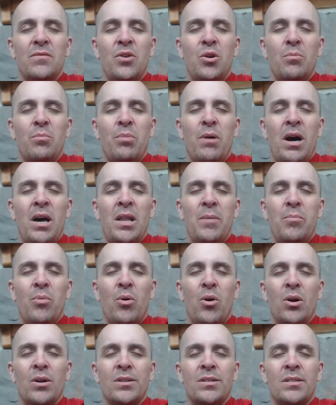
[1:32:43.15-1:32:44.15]
your body
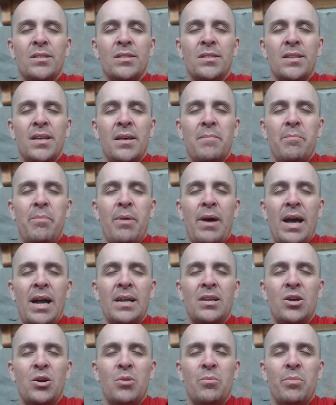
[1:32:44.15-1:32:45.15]
parts
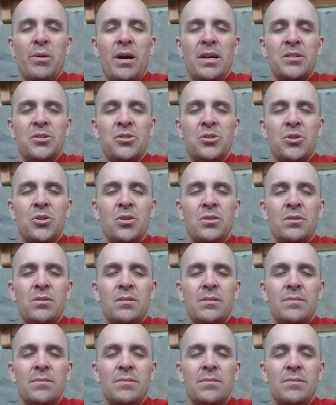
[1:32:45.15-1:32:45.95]
impact your posture.